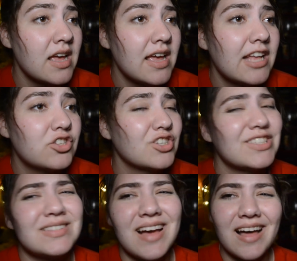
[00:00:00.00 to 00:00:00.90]
it's just
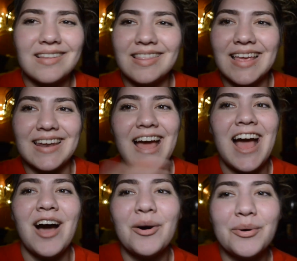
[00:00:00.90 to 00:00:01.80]
not laid
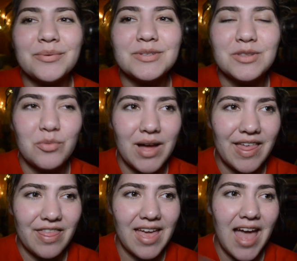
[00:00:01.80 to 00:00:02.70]
out the way
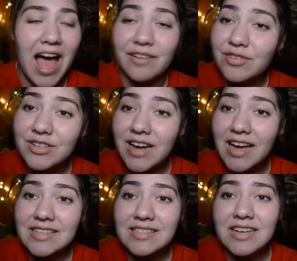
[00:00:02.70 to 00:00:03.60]
they
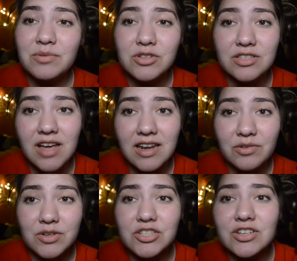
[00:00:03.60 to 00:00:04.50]
advertised it, which is kind of,
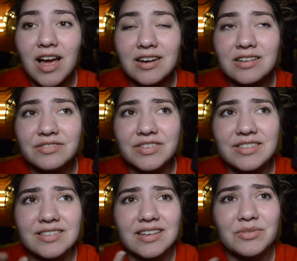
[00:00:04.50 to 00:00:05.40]
which kind of
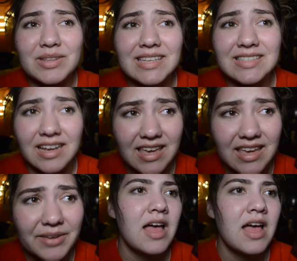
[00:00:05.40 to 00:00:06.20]
is like really sucky.